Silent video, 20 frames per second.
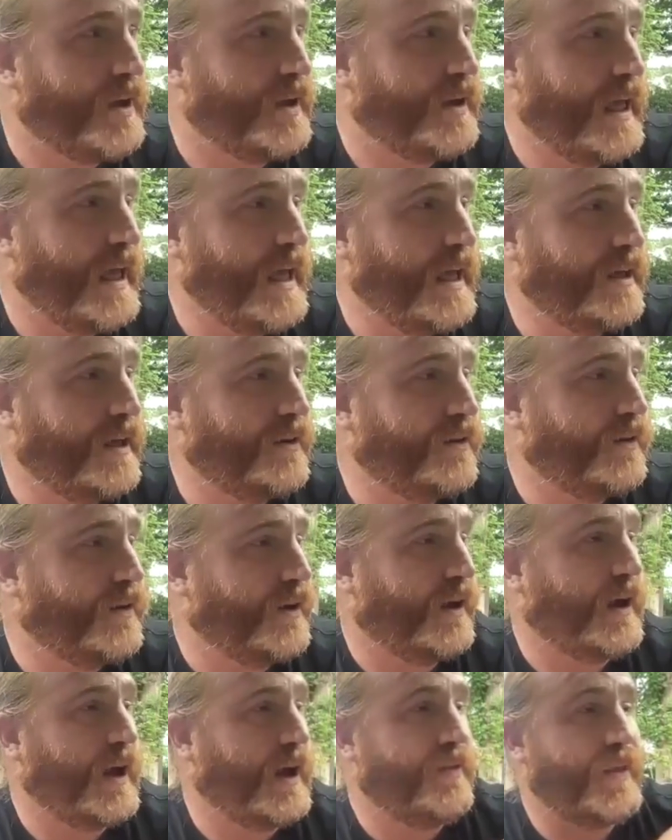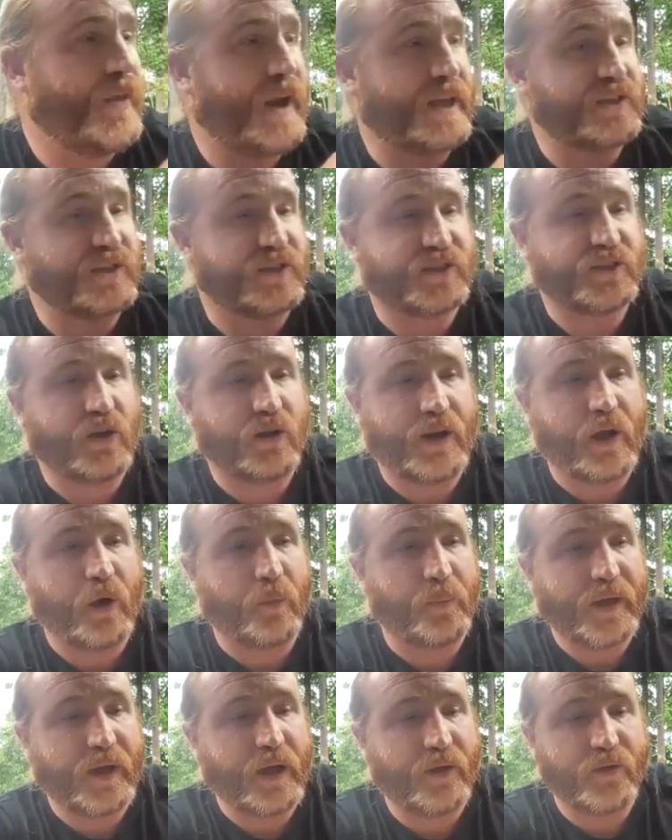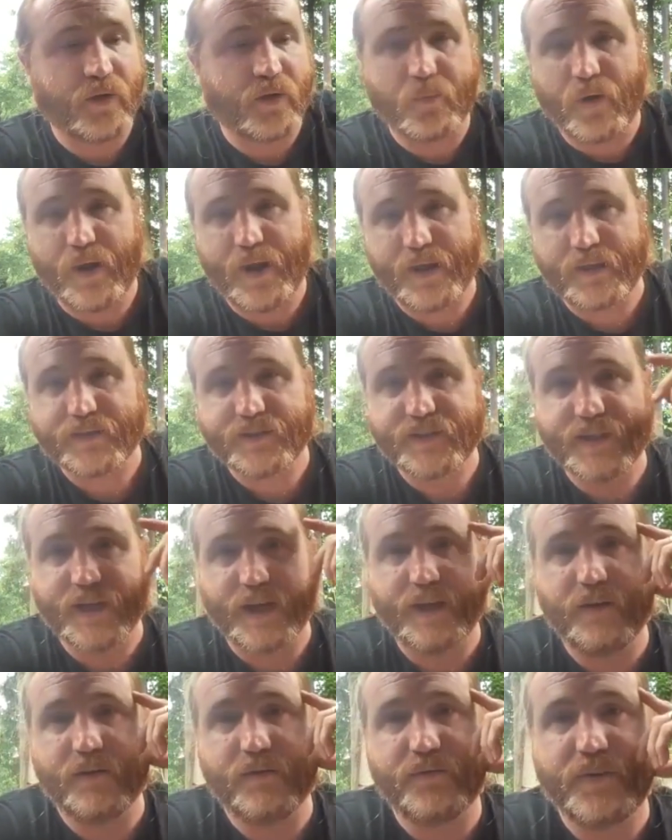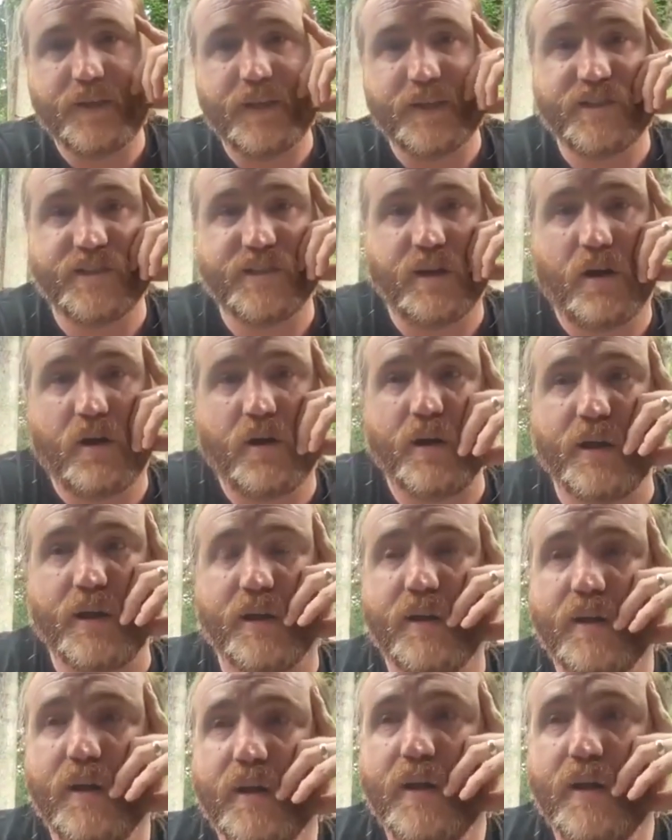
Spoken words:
it, and then I just started helping other brands kind of get started.